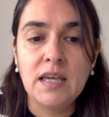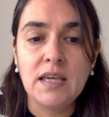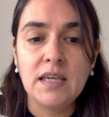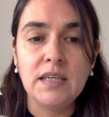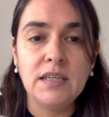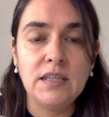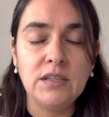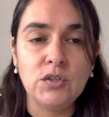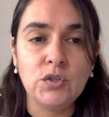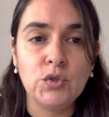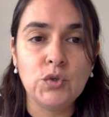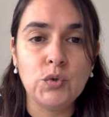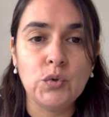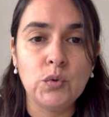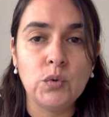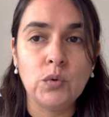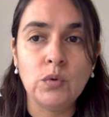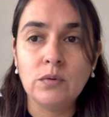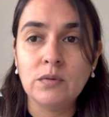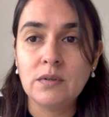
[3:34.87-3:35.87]

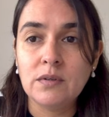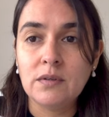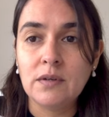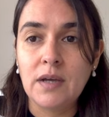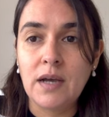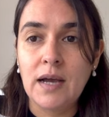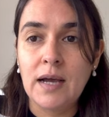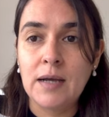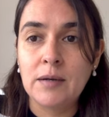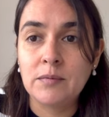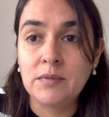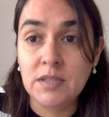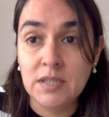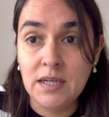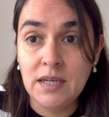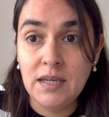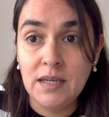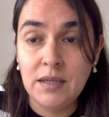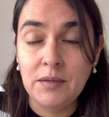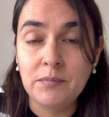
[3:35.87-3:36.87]
into
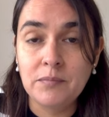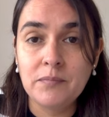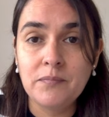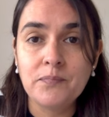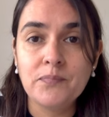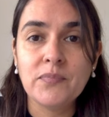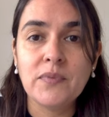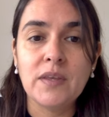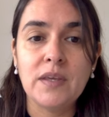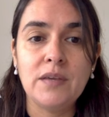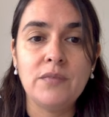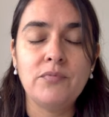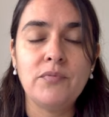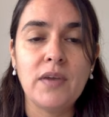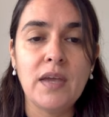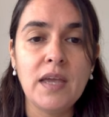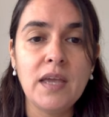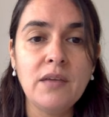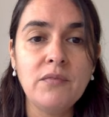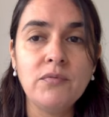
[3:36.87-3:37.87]
time, if
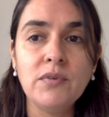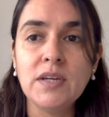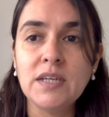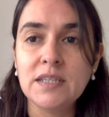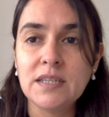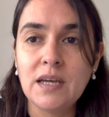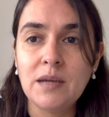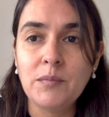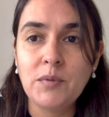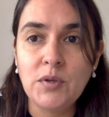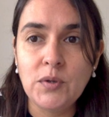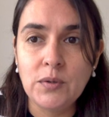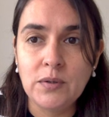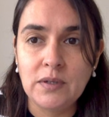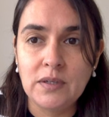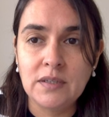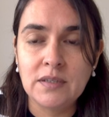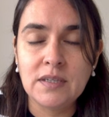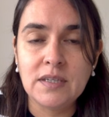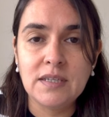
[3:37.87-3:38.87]
every time
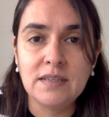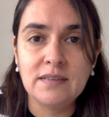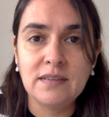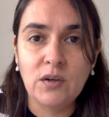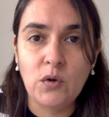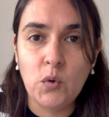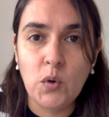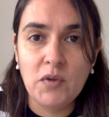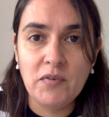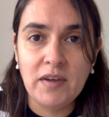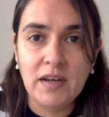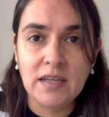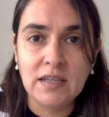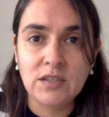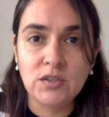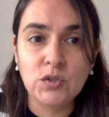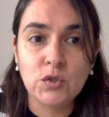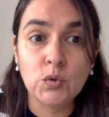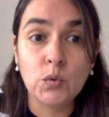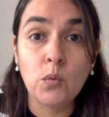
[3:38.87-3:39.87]
unit is
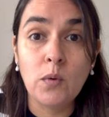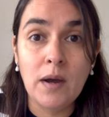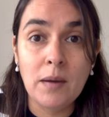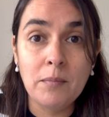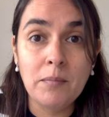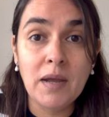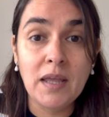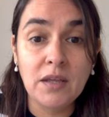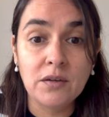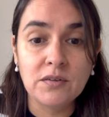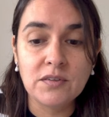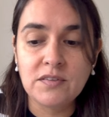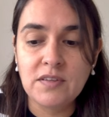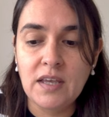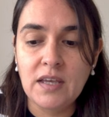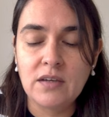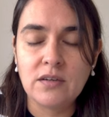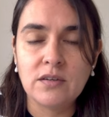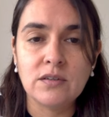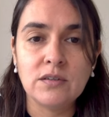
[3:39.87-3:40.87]
equivalent to 1
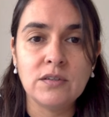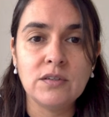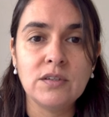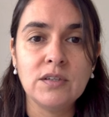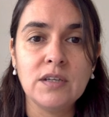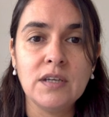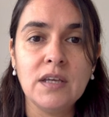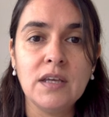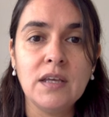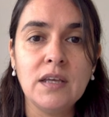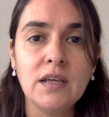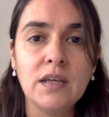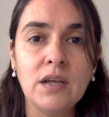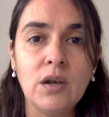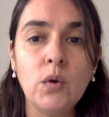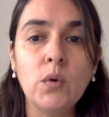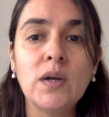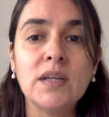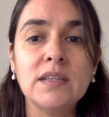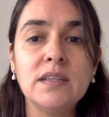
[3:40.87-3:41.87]
microsecond,
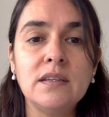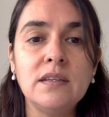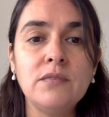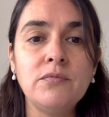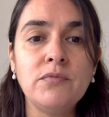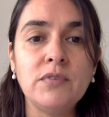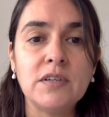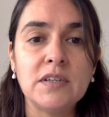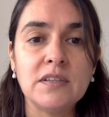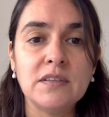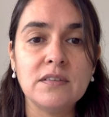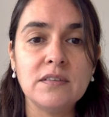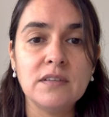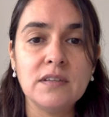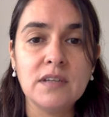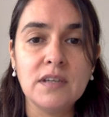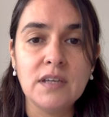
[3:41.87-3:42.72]
look at the difference.